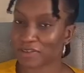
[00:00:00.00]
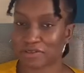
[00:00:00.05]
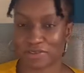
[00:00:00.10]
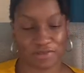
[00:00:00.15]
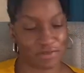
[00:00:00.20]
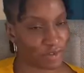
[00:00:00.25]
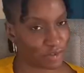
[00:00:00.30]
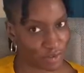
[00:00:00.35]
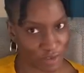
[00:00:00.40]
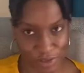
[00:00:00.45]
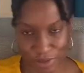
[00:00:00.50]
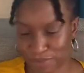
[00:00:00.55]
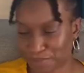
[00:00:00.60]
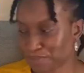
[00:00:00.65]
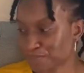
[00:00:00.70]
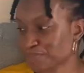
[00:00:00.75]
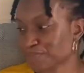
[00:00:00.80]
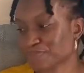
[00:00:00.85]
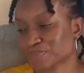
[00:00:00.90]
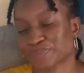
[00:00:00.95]
For real.
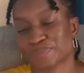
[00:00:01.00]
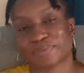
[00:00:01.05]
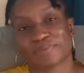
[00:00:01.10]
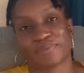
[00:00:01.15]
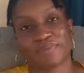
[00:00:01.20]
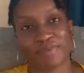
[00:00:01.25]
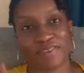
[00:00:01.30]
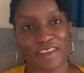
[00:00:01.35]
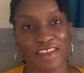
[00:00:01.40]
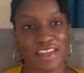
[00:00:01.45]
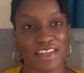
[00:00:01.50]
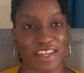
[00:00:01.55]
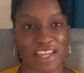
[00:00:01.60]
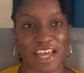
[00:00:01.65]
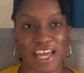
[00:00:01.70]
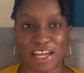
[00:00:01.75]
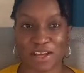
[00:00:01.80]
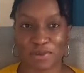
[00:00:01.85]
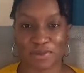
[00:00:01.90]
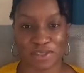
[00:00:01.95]
The
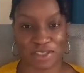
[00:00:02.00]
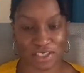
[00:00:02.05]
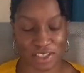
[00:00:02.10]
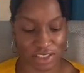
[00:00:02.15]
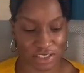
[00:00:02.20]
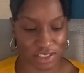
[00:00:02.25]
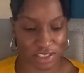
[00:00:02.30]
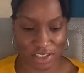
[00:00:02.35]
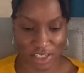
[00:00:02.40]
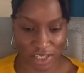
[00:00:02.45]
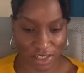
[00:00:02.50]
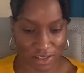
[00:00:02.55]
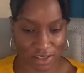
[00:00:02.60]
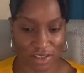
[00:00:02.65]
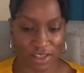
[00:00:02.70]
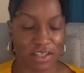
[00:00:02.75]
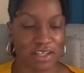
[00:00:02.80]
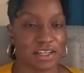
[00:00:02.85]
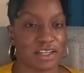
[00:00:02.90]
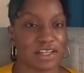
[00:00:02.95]
egg was just, no.
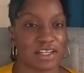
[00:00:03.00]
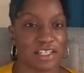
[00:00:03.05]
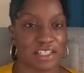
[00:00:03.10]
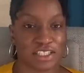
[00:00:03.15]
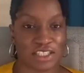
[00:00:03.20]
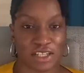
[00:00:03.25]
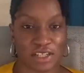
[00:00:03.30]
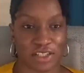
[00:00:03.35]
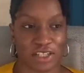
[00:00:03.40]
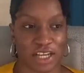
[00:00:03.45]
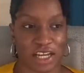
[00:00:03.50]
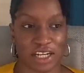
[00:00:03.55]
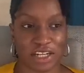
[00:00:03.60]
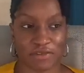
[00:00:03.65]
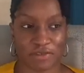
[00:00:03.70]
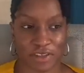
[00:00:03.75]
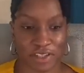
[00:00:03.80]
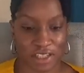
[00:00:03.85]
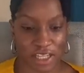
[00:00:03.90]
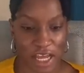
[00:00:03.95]
So the only
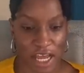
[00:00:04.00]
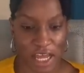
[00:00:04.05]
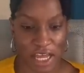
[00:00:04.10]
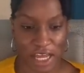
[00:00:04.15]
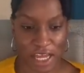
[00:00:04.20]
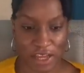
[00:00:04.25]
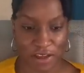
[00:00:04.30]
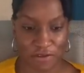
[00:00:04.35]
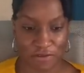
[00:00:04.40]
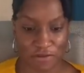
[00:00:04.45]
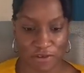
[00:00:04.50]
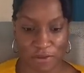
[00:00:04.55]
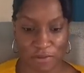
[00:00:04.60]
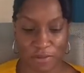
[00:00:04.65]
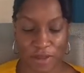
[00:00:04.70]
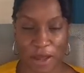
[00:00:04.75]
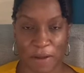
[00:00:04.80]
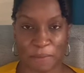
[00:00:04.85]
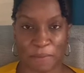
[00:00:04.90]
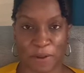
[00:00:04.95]
thing that I ate from
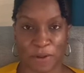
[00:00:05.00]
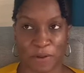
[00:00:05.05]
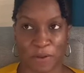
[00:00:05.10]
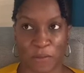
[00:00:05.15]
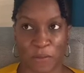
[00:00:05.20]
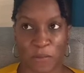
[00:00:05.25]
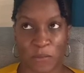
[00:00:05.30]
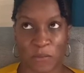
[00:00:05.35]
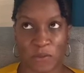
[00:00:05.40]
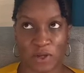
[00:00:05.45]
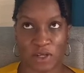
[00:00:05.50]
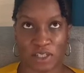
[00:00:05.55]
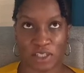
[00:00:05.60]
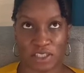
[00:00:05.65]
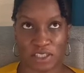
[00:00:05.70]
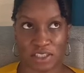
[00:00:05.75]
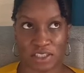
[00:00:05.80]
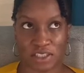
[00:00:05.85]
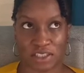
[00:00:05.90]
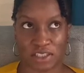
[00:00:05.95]
that meal
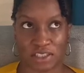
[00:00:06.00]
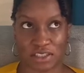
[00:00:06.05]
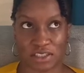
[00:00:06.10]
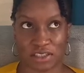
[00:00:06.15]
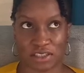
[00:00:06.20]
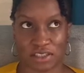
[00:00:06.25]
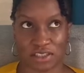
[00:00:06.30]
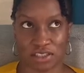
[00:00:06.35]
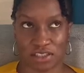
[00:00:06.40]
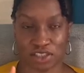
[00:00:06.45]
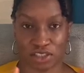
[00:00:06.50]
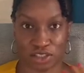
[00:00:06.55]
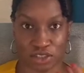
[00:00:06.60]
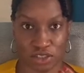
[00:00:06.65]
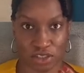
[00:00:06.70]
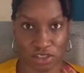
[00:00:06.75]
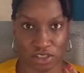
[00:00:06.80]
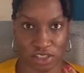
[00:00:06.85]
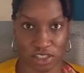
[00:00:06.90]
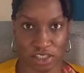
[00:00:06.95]
was the
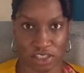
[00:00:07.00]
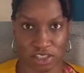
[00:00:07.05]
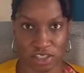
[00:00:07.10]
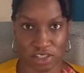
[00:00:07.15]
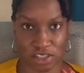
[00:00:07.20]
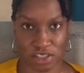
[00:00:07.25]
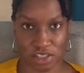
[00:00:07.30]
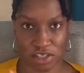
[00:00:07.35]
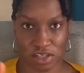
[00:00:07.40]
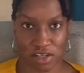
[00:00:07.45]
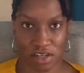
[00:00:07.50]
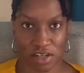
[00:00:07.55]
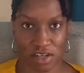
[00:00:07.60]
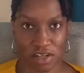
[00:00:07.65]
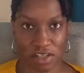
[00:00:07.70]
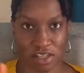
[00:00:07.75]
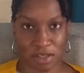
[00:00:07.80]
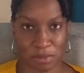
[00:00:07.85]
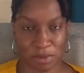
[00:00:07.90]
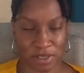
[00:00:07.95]
sausage,
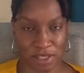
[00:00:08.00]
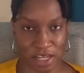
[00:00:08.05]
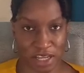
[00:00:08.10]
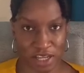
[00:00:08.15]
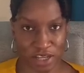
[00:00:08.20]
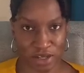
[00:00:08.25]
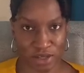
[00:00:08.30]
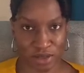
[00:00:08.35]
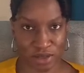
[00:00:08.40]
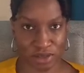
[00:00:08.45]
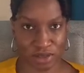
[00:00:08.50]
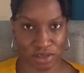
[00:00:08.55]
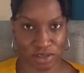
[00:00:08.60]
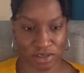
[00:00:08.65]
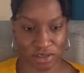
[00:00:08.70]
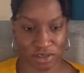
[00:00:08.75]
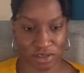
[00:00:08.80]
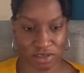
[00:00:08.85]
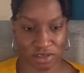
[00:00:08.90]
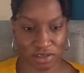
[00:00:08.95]
the potatoes,
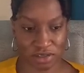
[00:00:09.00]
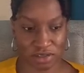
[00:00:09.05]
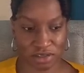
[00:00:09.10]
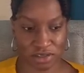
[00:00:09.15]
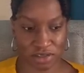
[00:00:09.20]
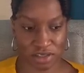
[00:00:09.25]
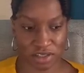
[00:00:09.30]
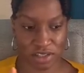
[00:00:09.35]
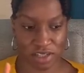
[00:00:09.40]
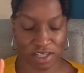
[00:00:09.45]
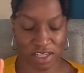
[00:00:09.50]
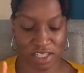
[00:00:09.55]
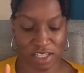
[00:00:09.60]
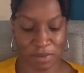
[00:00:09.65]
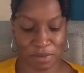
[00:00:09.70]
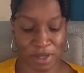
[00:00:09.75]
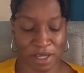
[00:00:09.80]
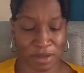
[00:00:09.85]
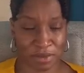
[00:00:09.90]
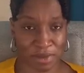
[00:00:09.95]
and the
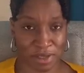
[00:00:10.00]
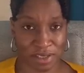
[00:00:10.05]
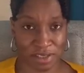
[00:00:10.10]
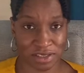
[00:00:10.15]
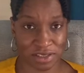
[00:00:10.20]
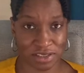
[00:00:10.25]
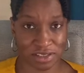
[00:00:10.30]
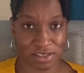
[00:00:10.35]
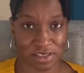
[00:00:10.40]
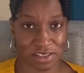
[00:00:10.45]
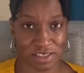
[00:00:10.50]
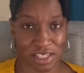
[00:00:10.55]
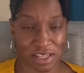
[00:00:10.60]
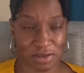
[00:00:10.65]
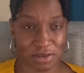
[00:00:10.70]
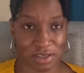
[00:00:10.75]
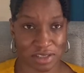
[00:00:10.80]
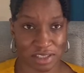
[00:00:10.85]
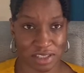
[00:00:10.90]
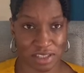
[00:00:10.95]
baked beans. That
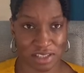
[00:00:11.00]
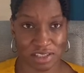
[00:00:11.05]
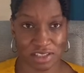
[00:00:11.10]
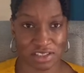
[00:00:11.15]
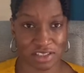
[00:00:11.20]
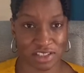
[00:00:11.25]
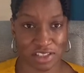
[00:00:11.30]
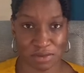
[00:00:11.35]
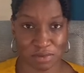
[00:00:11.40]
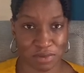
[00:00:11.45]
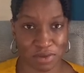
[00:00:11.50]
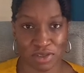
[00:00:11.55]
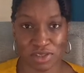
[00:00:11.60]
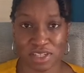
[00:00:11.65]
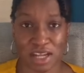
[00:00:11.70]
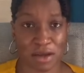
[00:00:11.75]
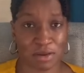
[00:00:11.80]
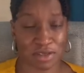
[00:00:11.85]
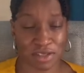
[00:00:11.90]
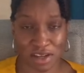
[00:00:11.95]
was it. Just because
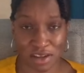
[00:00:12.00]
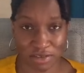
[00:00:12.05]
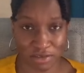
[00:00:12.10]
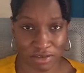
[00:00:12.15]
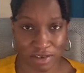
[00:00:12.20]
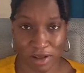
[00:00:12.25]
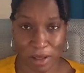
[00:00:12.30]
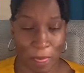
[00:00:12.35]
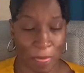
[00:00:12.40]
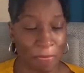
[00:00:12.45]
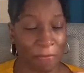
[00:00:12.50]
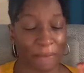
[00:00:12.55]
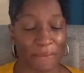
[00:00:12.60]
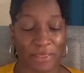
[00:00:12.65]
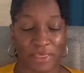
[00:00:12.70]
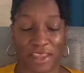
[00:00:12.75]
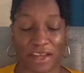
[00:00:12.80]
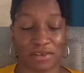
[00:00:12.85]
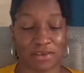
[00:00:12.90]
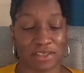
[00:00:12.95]
I was hungry.
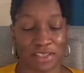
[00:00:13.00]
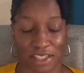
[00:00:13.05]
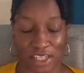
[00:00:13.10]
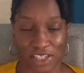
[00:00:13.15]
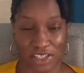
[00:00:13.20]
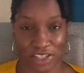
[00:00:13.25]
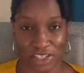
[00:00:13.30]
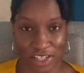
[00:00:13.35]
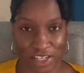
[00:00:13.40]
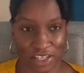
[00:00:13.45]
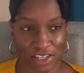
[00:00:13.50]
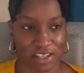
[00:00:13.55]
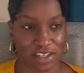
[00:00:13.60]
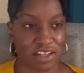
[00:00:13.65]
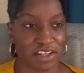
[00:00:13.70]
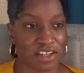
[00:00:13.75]
That was literally it.